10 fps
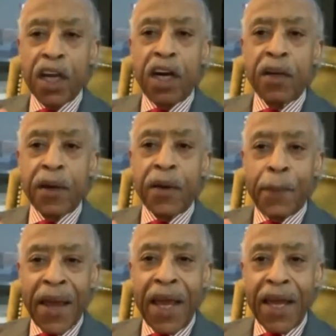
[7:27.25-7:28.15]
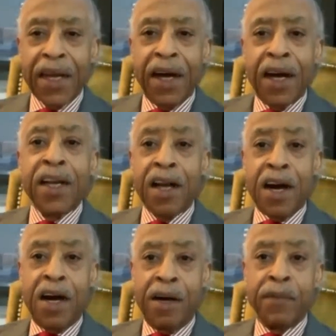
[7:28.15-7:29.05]
young man
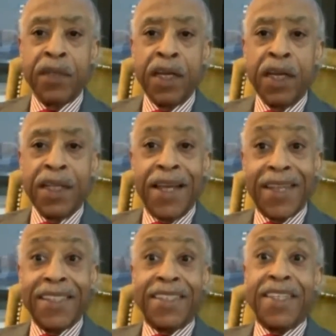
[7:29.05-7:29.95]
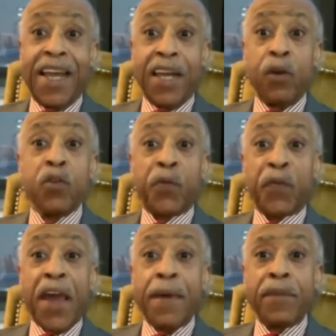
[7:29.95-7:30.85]
unarmed that is dead, whose
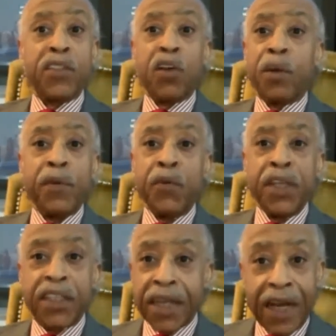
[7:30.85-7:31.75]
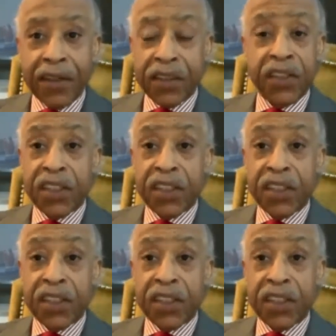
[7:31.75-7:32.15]
family is going to be reaching out to